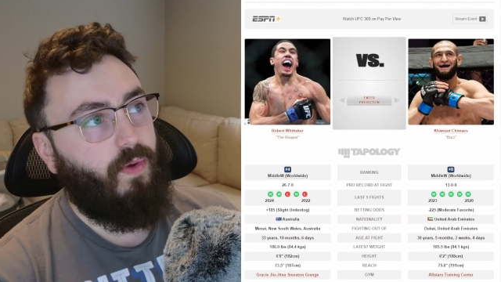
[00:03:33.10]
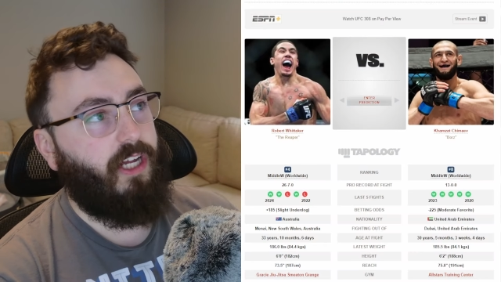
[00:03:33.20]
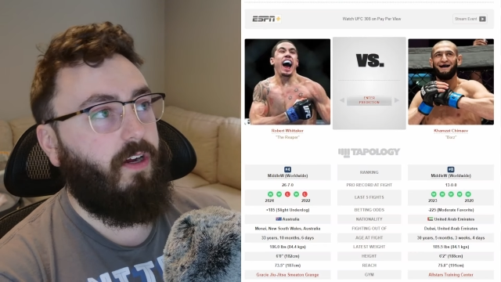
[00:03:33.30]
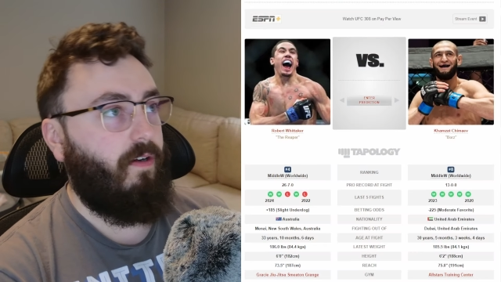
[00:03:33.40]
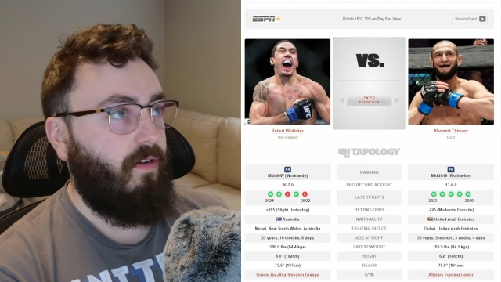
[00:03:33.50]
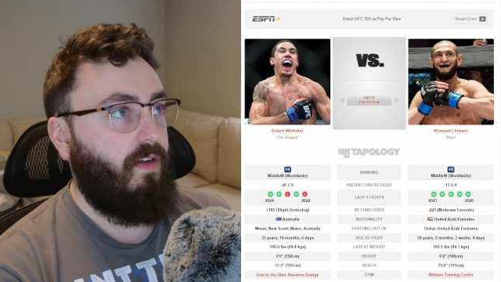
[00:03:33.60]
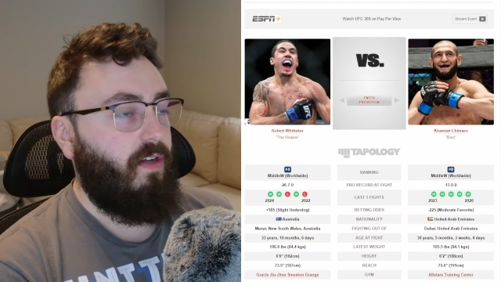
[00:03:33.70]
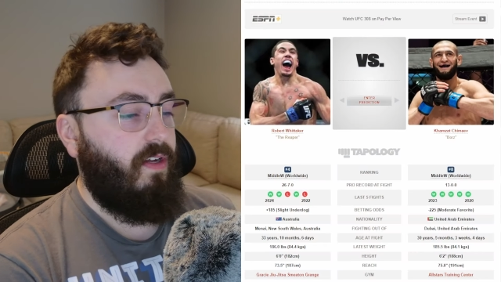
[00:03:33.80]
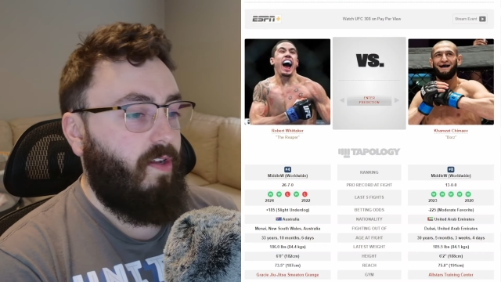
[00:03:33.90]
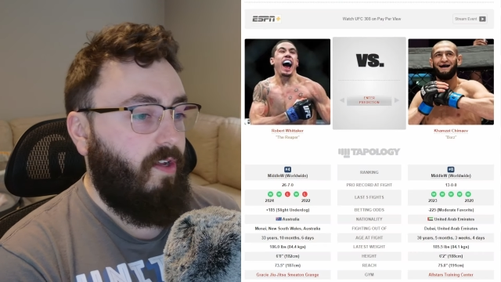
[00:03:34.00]
Whittaker.
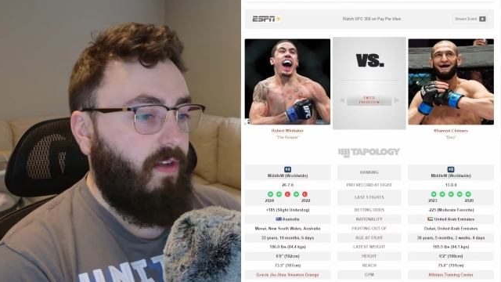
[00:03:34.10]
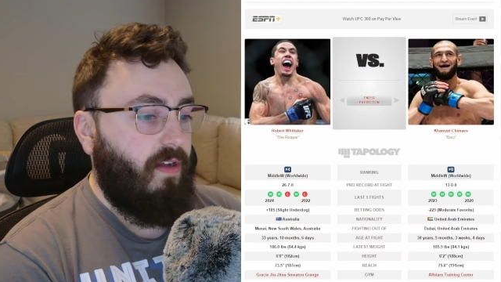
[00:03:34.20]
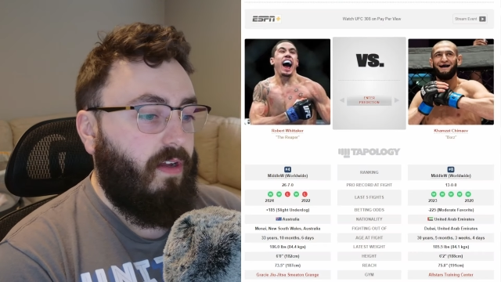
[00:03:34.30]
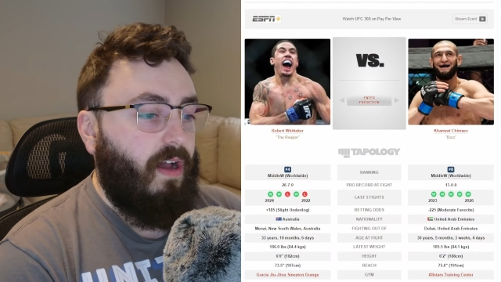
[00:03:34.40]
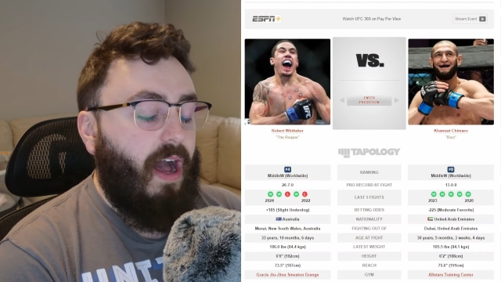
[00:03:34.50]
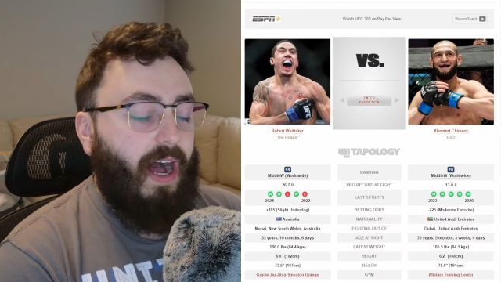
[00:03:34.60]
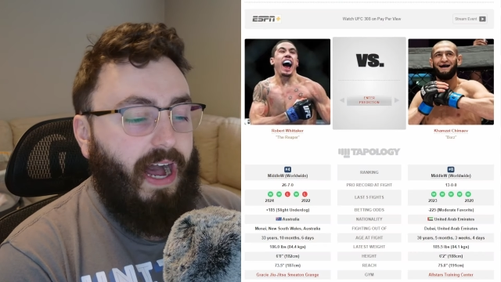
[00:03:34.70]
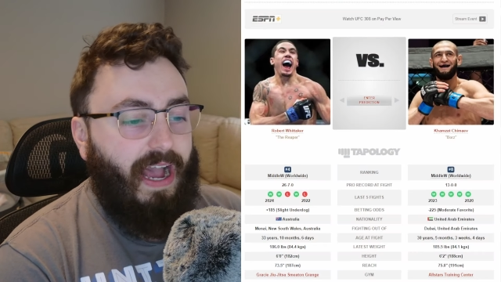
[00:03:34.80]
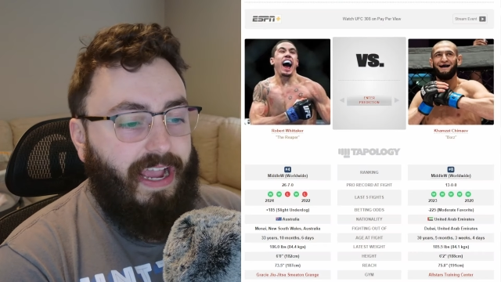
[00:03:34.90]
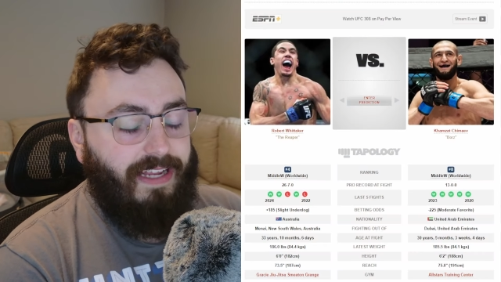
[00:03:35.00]

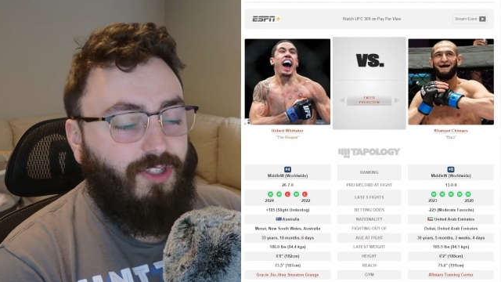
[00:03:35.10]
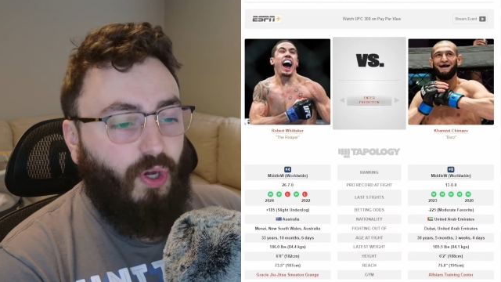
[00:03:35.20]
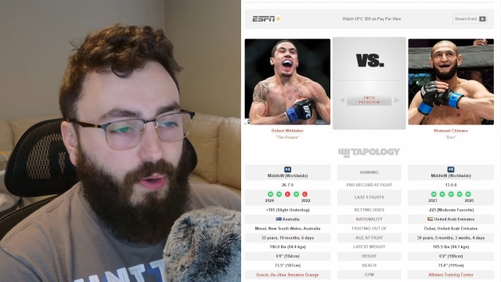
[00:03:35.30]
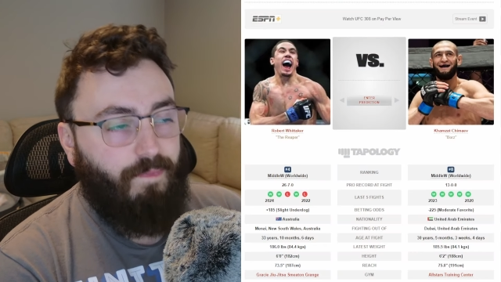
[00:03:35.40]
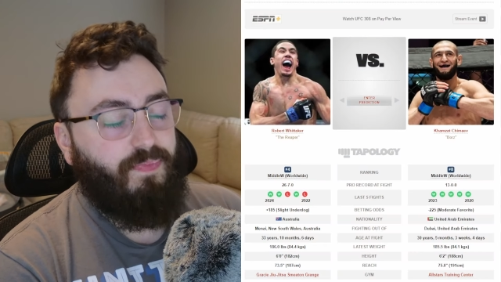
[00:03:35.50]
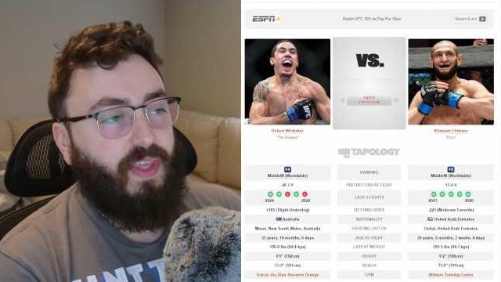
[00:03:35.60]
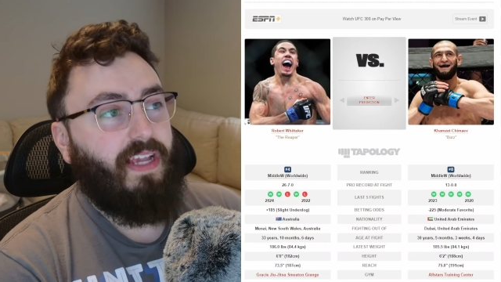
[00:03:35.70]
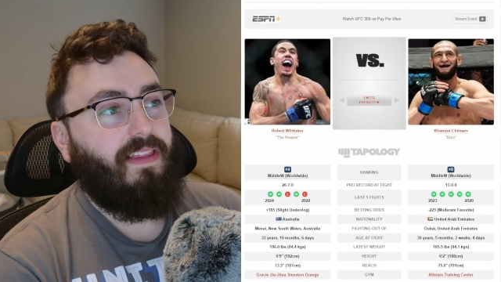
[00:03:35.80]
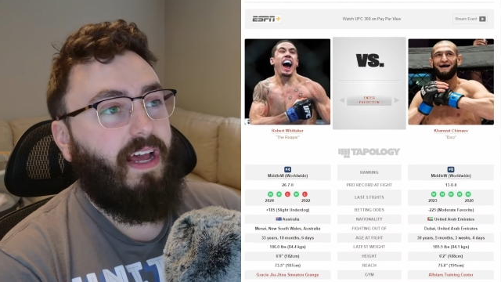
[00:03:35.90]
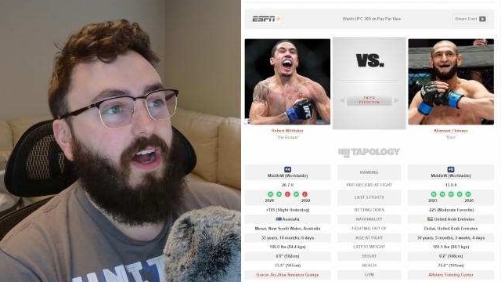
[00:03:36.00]
I don't
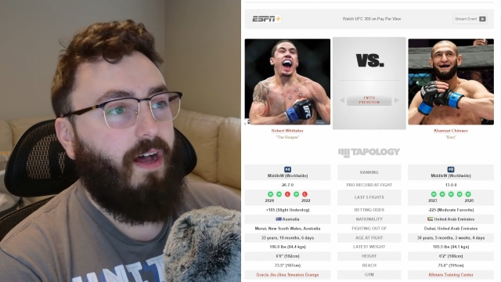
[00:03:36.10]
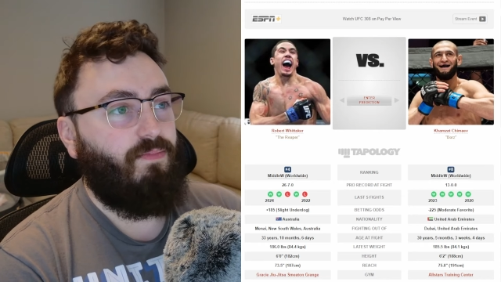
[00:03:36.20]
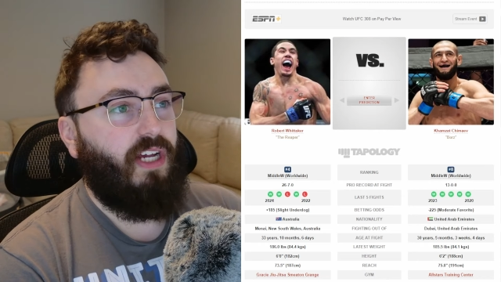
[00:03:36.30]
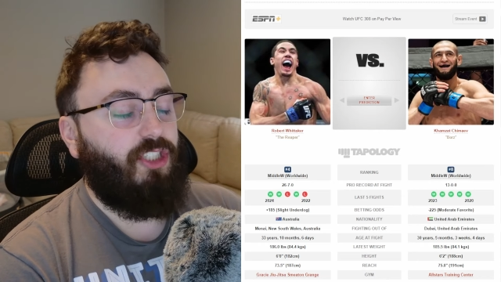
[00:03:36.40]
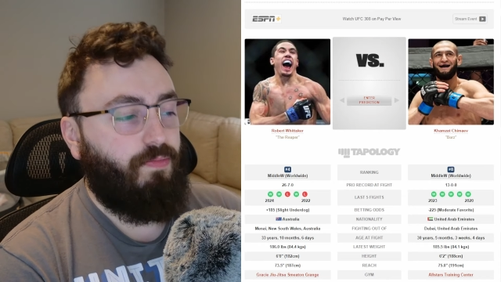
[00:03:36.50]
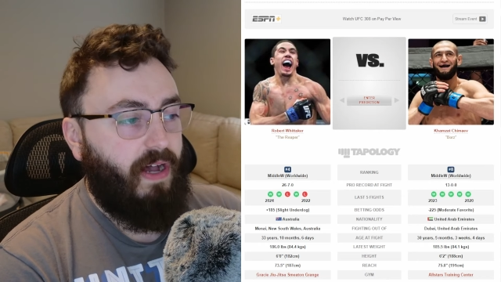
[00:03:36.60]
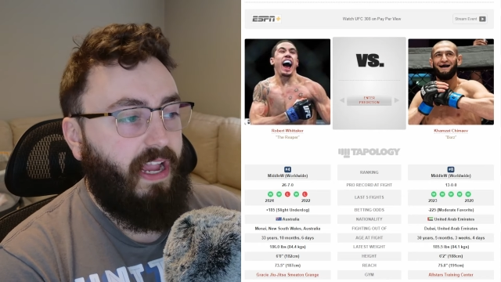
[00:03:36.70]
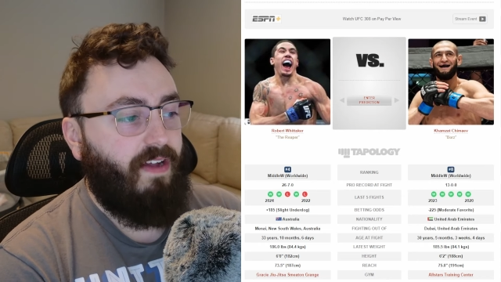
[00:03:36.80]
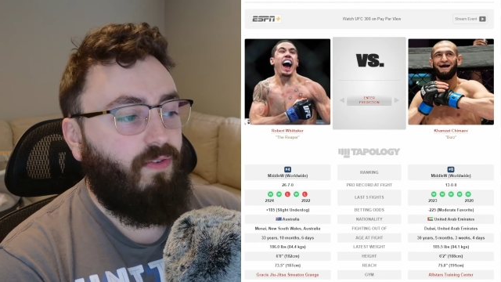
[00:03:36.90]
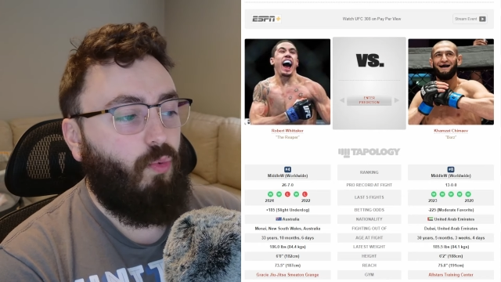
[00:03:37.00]
think that Hamzat
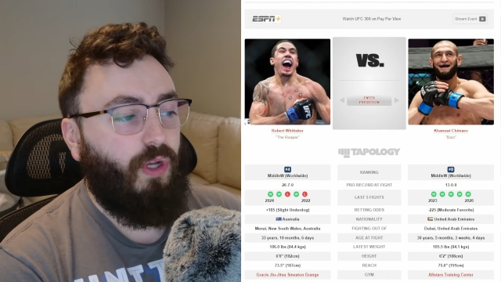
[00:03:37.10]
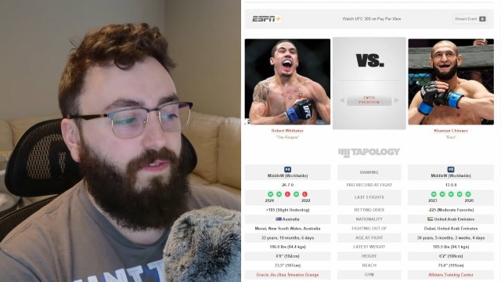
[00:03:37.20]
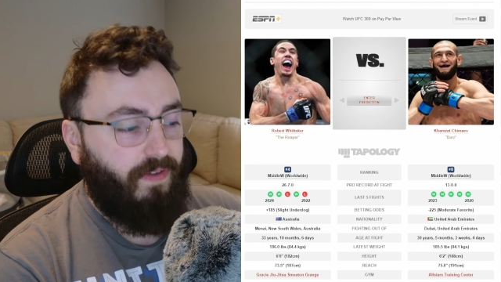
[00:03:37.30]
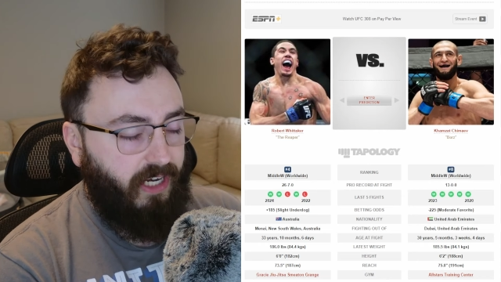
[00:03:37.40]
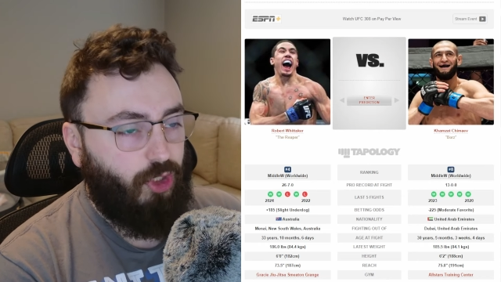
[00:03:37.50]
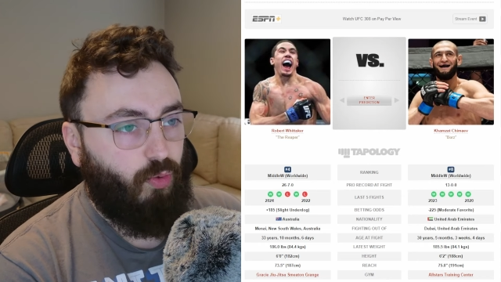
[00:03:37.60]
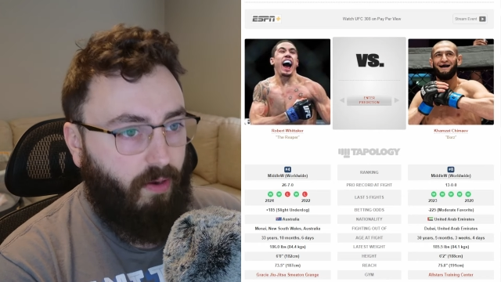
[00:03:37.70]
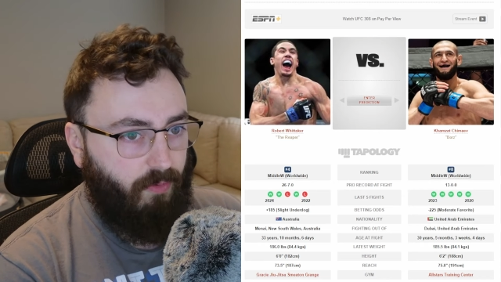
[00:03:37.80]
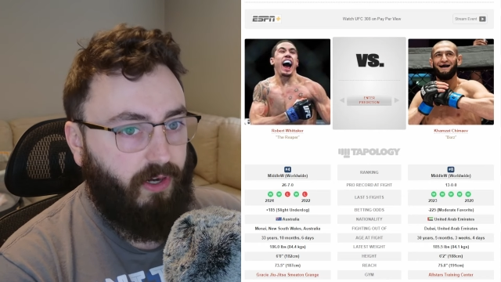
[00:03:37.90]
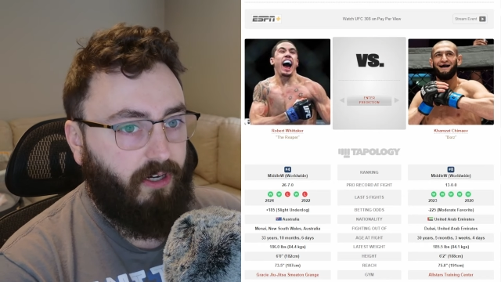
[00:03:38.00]
Chimaev will finish
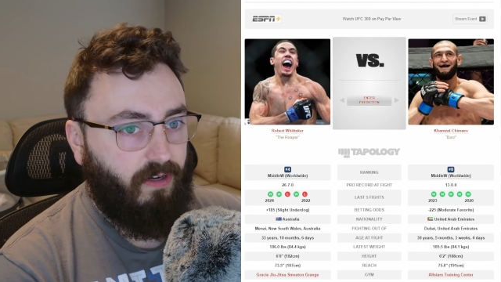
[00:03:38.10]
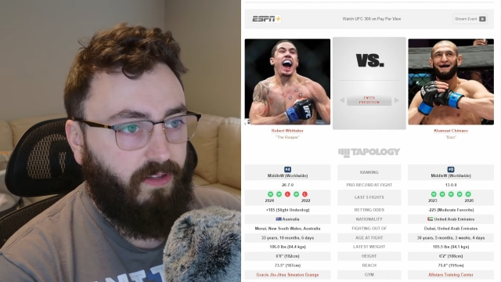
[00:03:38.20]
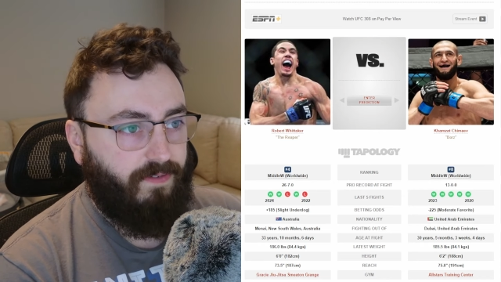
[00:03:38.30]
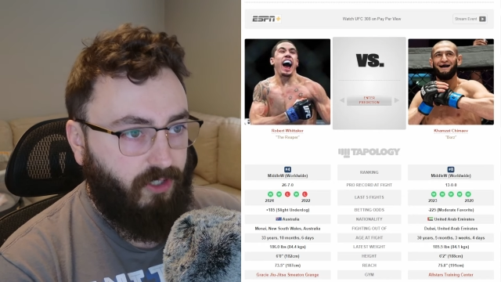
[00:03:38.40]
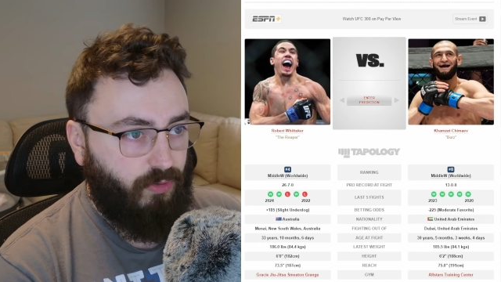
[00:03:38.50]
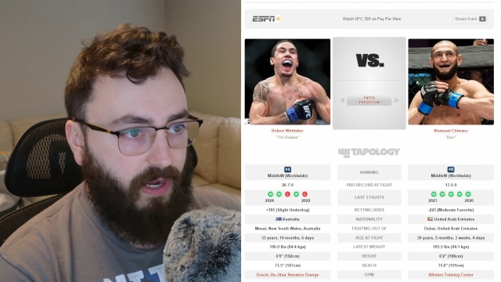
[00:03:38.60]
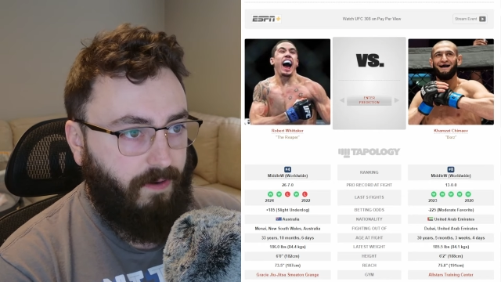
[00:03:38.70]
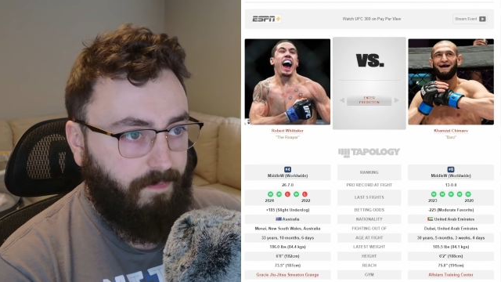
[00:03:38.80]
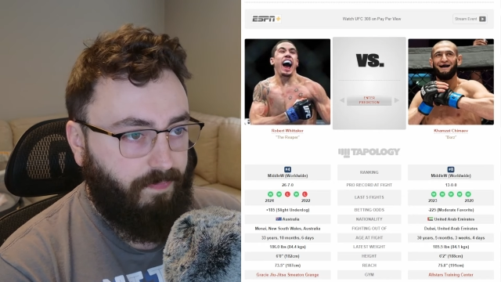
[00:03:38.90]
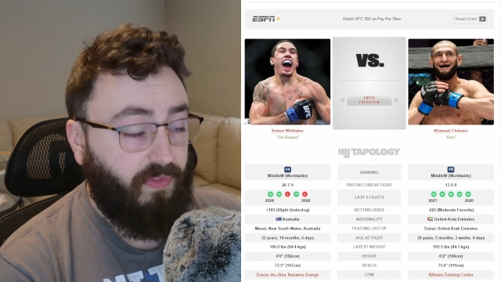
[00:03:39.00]
Robert Whittaker in the first
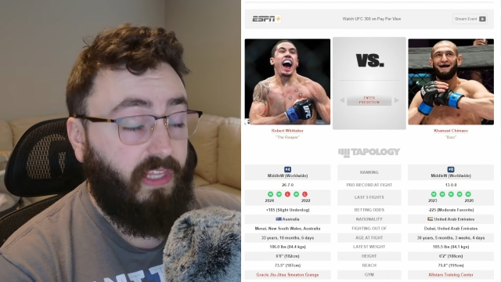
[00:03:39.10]
round.